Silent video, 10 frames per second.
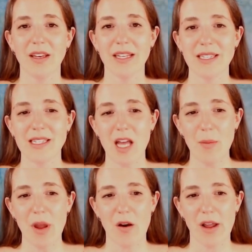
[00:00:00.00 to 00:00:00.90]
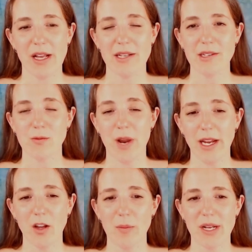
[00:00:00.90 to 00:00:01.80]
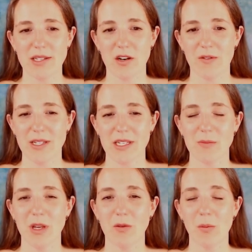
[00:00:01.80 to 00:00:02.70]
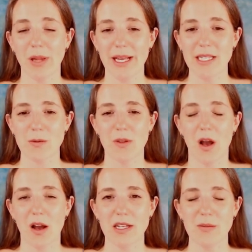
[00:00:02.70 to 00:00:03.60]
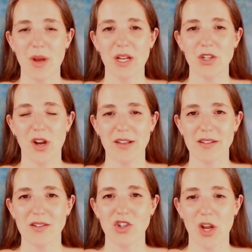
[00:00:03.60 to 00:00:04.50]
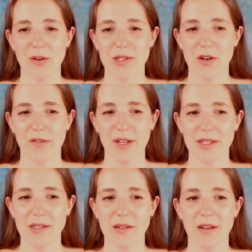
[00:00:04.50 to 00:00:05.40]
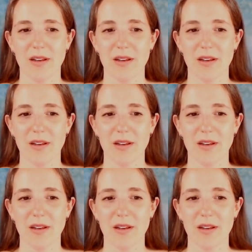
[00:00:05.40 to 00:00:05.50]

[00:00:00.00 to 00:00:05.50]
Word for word: In some areas, regular bus service is being replaced with on-demand transit shuttle service.